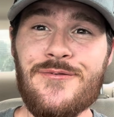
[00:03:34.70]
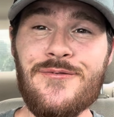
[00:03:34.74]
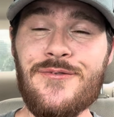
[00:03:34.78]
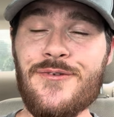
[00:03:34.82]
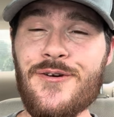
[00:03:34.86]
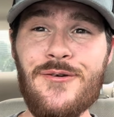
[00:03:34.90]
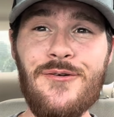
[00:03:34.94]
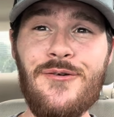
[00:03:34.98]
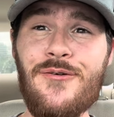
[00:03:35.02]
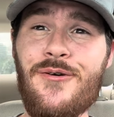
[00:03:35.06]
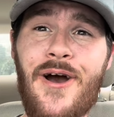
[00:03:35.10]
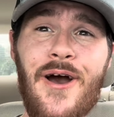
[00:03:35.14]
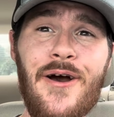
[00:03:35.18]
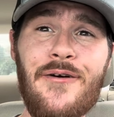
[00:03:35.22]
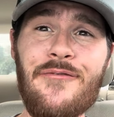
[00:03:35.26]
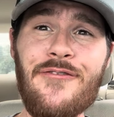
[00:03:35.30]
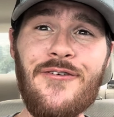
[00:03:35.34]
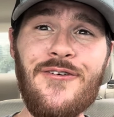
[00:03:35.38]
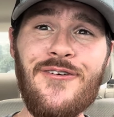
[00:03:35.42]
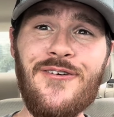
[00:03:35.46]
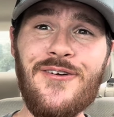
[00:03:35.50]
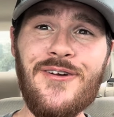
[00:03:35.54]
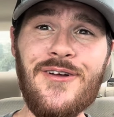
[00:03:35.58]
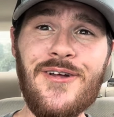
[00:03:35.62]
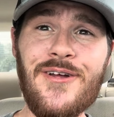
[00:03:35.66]

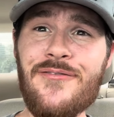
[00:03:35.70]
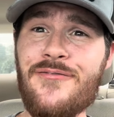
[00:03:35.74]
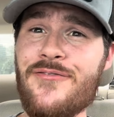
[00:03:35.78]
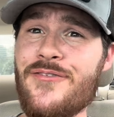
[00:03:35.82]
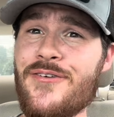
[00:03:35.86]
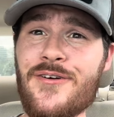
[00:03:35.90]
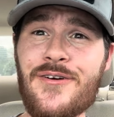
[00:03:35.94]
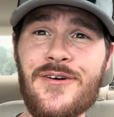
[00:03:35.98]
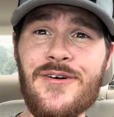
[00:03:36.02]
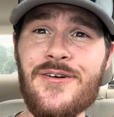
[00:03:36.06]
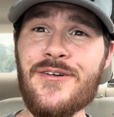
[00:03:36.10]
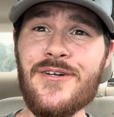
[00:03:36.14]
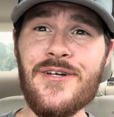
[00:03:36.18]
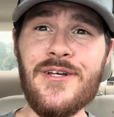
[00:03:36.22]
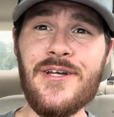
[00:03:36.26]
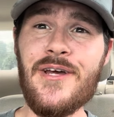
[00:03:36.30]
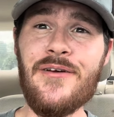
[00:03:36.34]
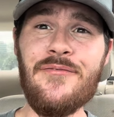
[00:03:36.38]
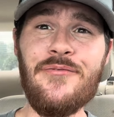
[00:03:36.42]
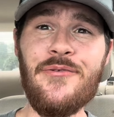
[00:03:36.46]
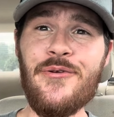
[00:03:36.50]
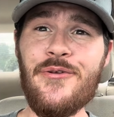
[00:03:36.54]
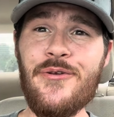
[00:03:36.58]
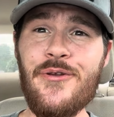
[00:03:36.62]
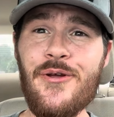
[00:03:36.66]
whoever, if you
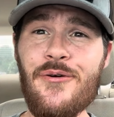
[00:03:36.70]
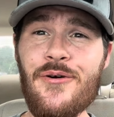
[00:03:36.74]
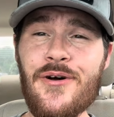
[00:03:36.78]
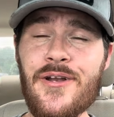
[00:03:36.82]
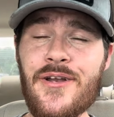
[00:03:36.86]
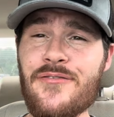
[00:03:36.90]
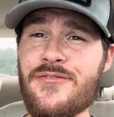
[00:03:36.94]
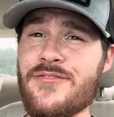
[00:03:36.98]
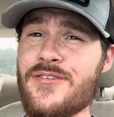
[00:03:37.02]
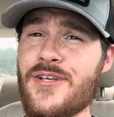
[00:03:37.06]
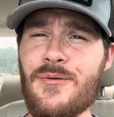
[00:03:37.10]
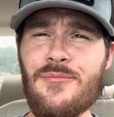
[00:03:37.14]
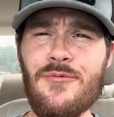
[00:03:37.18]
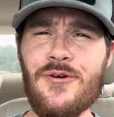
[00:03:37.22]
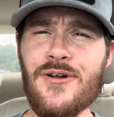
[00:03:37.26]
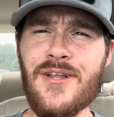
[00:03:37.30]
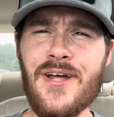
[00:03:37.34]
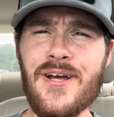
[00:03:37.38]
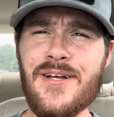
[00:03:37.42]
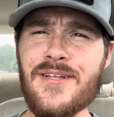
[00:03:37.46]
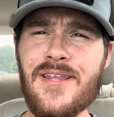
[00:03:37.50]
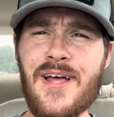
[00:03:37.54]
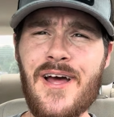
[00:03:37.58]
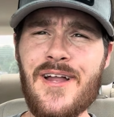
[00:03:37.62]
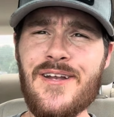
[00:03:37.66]
if you do it, if someone
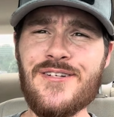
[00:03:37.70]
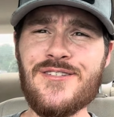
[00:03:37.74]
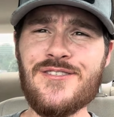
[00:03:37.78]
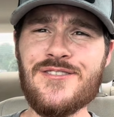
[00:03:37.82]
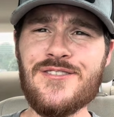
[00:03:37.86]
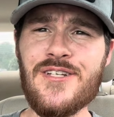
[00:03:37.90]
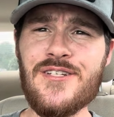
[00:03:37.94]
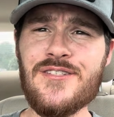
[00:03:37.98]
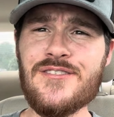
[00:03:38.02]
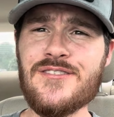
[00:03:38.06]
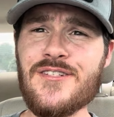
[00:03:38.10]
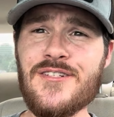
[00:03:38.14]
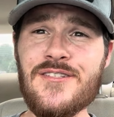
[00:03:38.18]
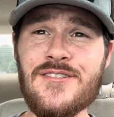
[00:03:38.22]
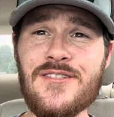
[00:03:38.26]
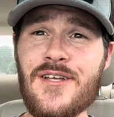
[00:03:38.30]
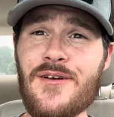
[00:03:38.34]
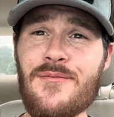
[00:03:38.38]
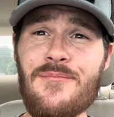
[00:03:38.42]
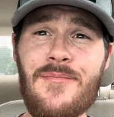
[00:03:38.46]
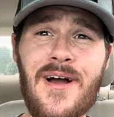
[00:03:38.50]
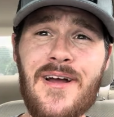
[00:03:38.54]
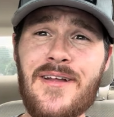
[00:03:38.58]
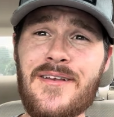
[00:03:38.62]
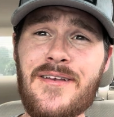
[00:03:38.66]
like that exists, because
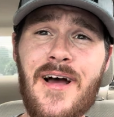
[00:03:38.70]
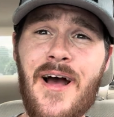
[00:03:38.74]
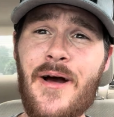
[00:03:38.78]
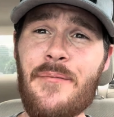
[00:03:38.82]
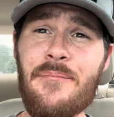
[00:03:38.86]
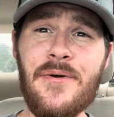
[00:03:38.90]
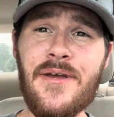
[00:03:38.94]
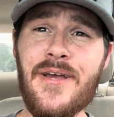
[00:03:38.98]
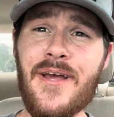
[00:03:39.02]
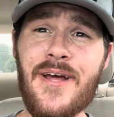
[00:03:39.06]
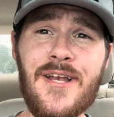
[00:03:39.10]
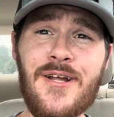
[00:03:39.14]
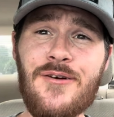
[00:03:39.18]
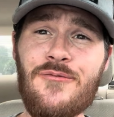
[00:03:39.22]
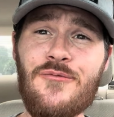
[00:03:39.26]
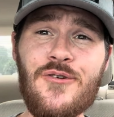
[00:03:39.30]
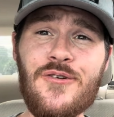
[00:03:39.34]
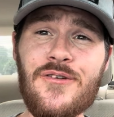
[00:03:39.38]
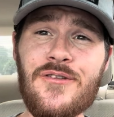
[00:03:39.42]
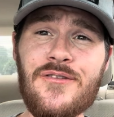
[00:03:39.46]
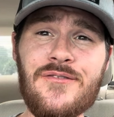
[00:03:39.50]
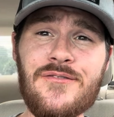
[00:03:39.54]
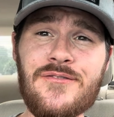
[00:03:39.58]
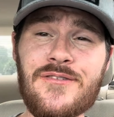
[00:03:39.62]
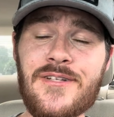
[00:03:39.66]
there might not be
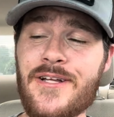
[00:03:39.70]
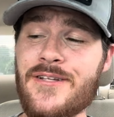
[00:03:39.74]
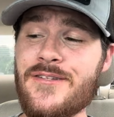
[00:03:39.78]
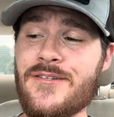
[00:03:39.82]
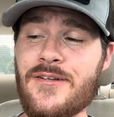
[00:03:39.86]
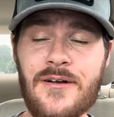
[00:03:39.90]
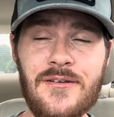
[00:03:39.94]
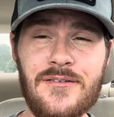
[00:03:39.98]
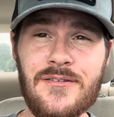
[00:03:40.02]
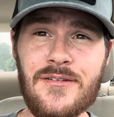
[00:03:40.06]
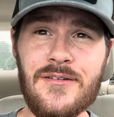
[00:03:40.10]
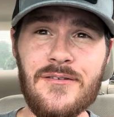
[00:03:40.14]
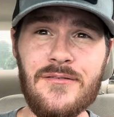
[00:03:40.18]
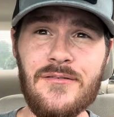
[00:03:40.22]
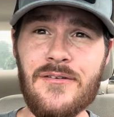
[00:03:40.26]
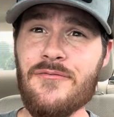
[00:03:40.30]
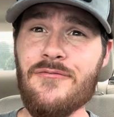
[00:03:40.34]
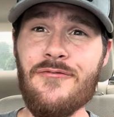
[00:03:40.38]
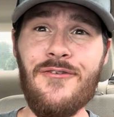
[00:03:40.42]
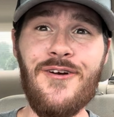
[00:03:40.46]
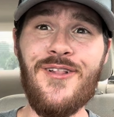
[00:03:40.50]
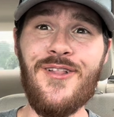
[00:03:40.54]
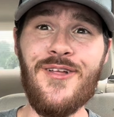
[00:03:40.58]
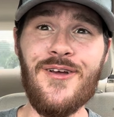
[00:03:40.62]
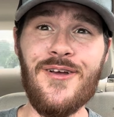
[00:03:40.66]
anyone that does it,
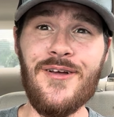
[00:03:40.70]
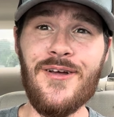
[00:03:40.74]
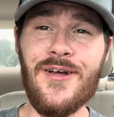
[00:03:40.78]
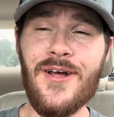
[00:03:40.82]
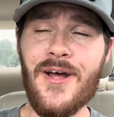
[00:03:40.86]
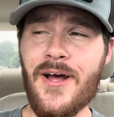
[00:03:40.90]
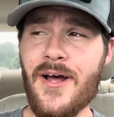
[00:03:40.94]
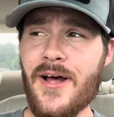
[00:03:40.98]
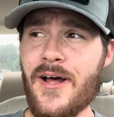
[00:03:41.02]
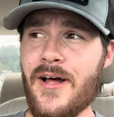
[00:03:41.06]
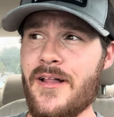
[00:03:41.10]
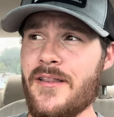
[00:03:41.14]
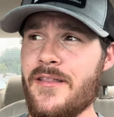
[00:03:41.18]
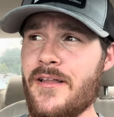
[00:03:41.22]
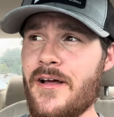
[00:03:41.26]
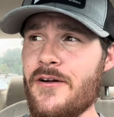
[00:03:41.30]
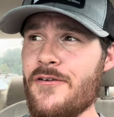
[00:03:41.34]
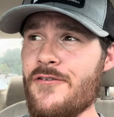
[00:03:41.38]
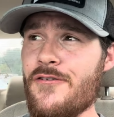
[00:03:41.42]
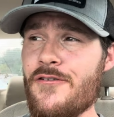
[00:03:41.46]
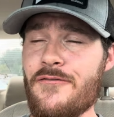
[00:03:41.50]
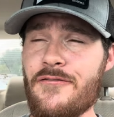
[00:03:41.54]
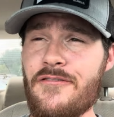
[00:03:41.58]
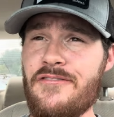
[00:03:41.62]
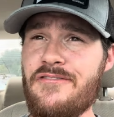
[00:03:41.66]
really.
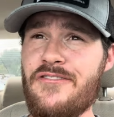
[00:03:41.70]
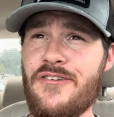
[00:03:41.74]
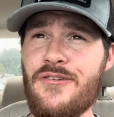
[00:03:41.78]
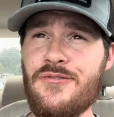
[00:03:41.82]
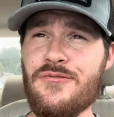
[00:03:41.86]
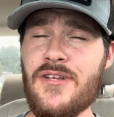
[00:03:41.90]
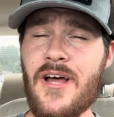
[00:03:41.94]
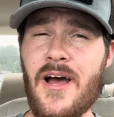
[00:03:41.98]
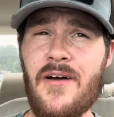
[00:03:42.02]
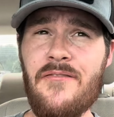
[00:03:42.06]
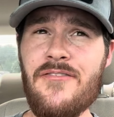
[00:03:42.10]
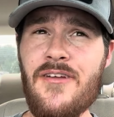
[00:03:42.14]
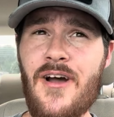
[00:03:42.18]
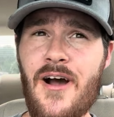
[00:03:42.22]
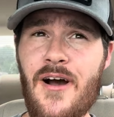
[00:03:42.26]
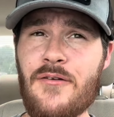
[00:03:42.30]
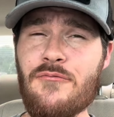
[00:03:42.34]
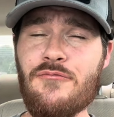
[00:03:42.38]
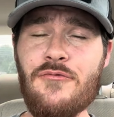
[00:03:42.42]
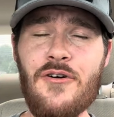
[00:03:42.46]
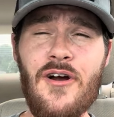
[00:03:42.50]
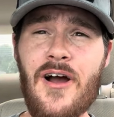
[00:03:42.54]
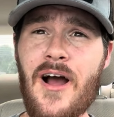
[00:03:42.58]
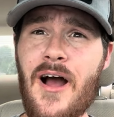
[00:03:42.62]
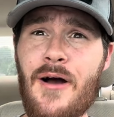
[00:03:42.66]
There are reviews I've done
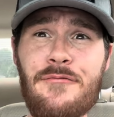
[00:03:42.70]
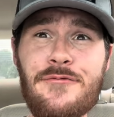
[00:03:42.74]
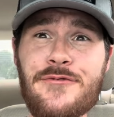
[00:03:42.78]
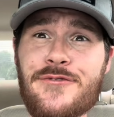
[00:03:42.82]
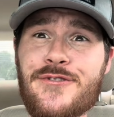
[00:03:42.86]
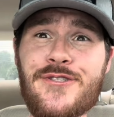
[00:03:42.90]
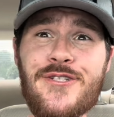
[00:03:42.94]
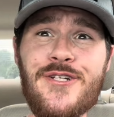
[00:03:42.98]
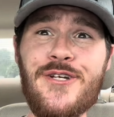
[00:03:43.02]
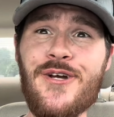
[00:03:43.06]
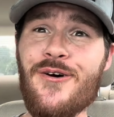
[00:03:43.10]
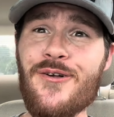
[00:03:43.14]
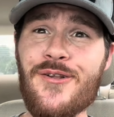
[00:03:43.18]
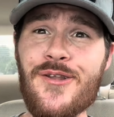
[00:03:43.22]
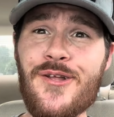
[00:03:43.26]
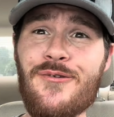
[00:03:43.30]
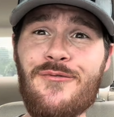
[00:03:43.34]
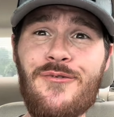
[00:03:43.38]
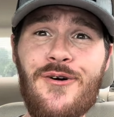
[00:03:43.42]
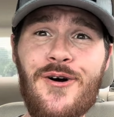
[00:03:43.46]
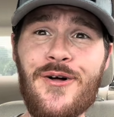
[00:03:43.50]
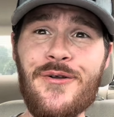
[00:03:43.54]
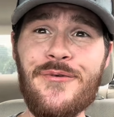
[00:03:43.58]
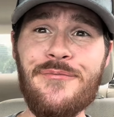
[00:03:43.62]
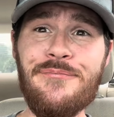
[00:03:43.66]
where I was the only
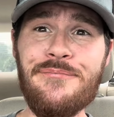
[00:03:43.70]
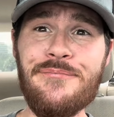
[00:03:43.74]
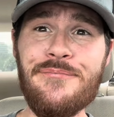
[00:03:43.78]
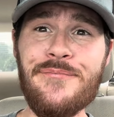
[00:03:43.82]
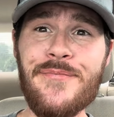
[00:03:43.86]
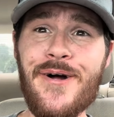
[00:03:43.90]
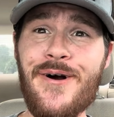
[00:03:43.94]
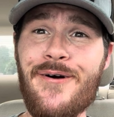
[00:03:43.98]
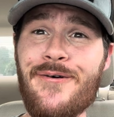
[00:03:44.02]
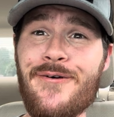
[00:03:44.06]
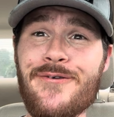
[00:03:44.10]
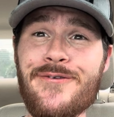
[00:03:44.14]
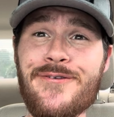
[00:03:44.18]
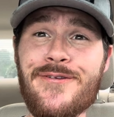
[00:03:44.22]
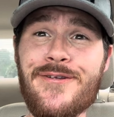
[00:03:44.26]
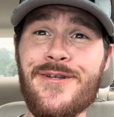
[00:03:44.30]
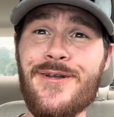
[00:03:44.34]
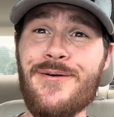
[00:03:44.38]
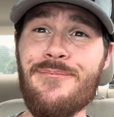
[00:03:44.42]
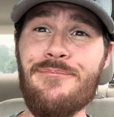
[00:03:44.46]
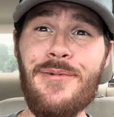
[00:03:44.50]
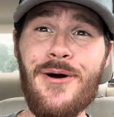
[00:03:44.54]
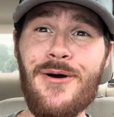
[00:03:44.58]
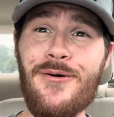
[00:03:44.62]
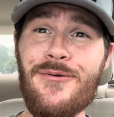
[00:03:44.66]
one. I was in
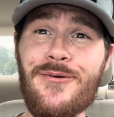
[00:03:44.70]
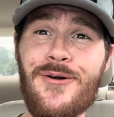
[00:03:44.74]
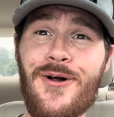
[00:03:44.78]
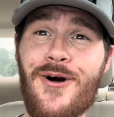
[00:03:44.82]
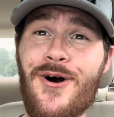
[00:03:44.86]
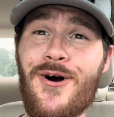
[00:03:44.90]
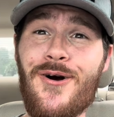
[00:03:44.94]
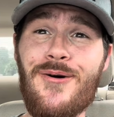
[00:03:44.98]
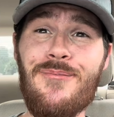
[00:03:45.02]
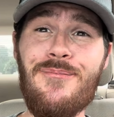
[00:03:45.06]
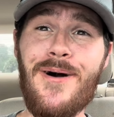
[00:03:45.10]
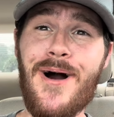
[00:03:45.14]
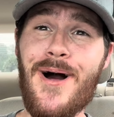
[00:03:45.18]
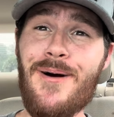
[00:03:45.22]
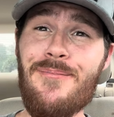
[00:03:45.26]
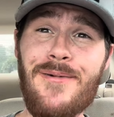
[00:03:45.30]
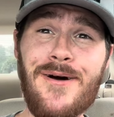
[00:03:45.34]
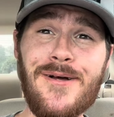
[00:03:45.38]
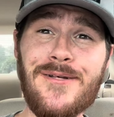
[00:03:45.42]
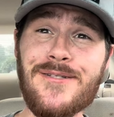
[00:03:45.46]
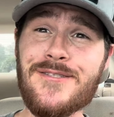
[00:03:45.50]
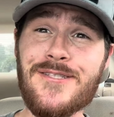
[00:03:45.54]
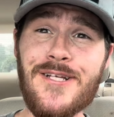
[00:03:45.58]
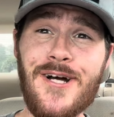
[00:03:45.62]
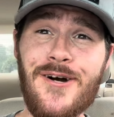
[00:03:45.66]
a boat all by
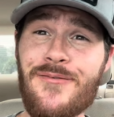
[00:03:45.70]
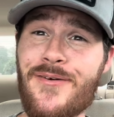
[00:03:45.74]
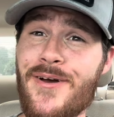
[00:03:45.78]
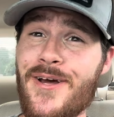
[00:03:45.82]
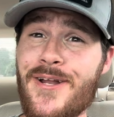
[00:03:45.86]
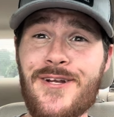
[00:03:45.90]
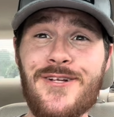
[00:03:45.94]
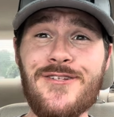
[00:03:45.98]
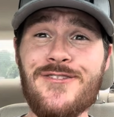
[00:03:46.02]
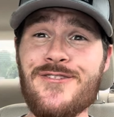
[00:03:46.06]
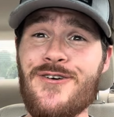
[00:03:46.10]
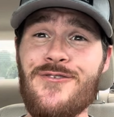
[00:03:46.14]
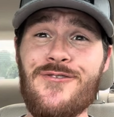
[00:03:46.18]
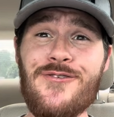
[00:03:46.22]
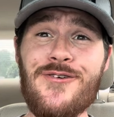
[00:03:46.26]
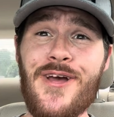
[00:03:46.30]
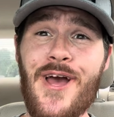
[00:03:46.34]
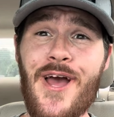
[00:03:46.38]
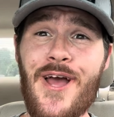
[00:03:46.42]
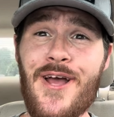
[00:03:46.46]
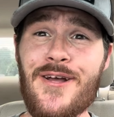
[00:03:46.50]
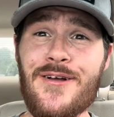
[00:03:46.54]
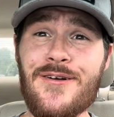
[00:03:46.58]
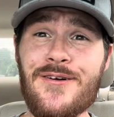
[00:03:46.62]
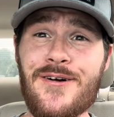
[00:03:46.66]
myself, and it's
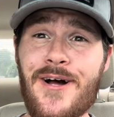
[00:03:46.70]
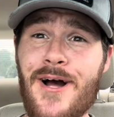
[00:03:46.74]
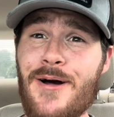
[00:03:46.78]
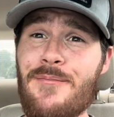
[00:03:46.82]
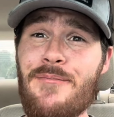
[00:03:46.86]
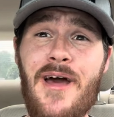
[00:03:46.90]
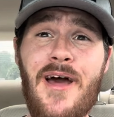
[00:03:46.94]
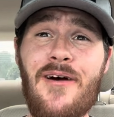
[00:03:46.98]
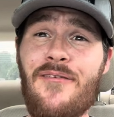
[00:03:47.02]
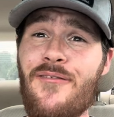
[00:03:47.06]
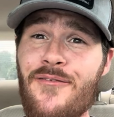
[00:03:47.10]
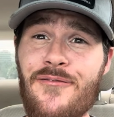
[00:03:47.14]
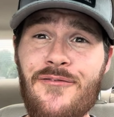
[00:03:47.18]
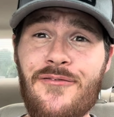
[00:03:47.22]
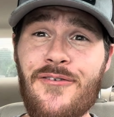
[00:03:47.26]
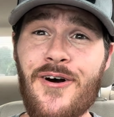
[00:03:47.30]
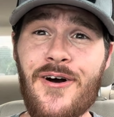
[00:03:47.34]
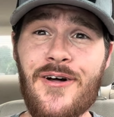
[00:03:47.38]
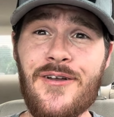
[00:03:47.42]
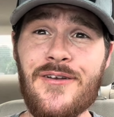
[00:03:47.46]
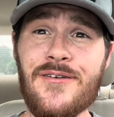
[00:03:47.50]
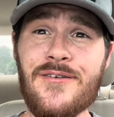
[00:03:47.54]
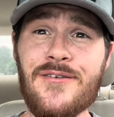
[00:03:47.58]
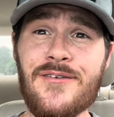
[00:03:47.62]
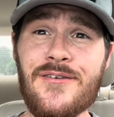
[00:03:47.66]
okay. I'm having
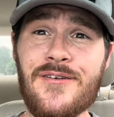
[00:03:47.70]
fun.